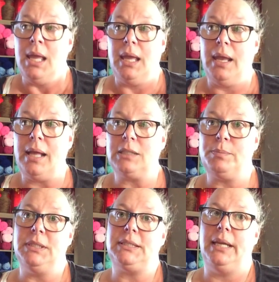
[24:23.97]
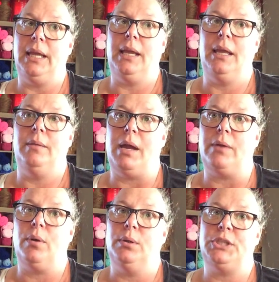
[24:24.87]
It has been sitting in my
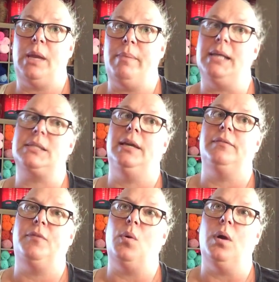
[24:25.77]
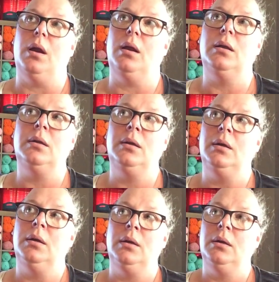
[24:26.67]
crochet basket for
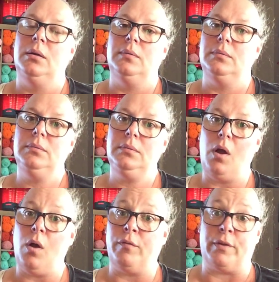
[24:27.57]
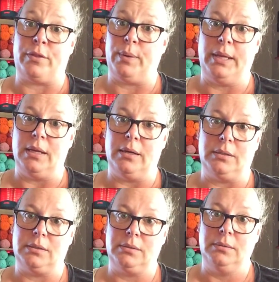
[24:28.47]
over 3
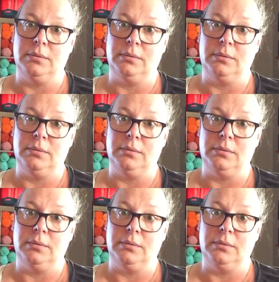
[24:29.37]
years.